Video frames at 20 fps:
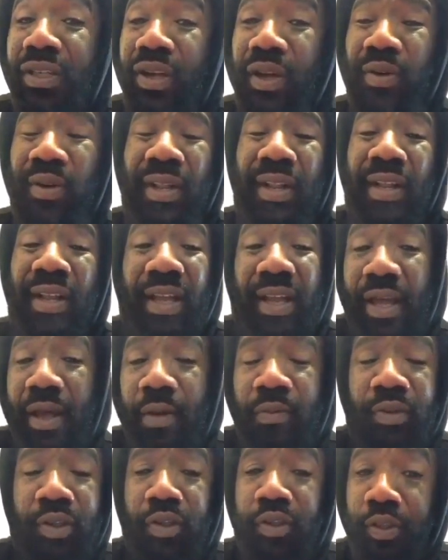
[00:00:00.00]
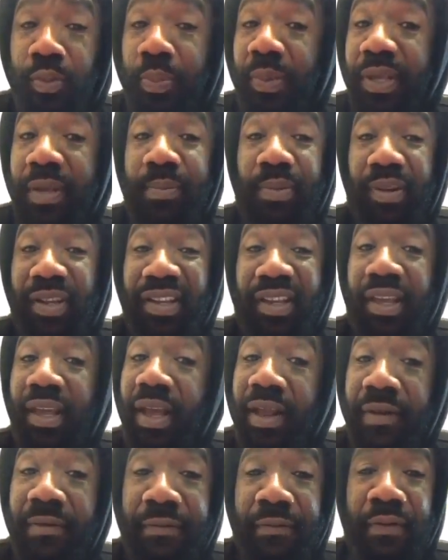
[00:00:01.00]
go help those people in
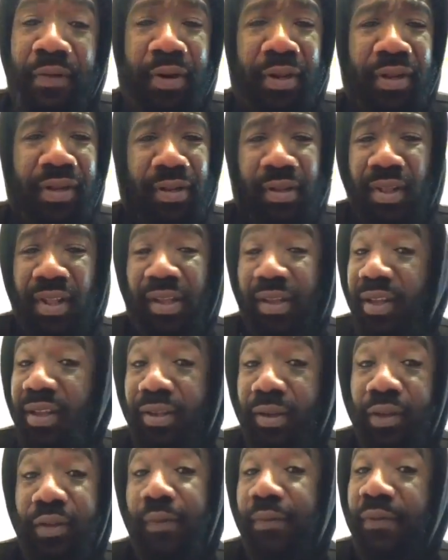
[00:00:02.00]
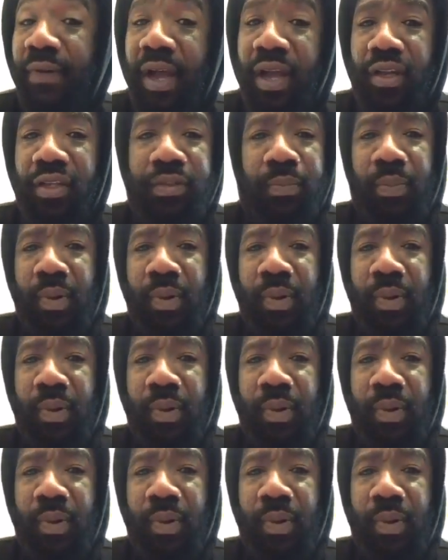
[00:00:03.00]
California and those fires